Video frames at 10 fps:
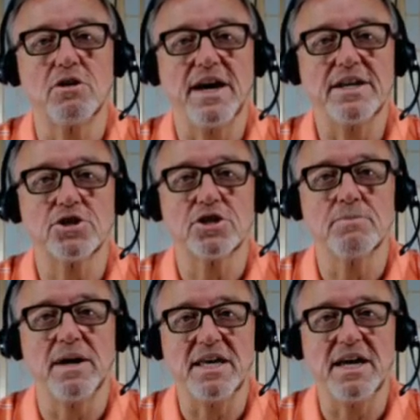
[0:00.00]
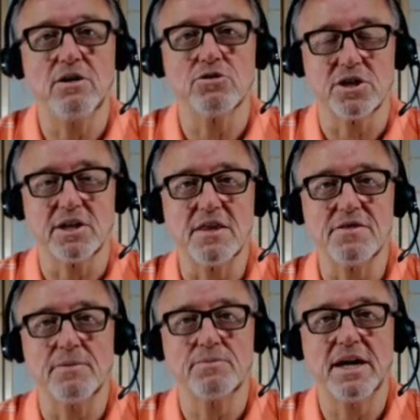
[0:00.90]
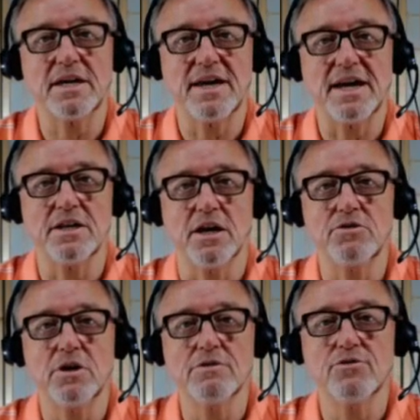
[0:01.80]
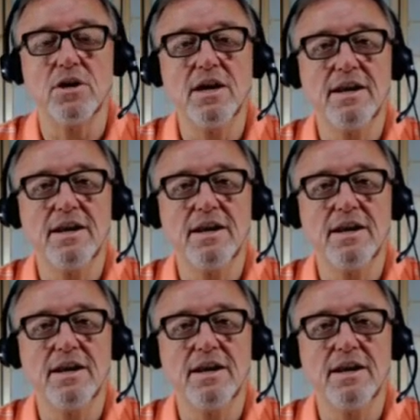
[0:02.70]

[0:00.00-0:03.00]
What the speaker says: that to somebody else and let them take that note over.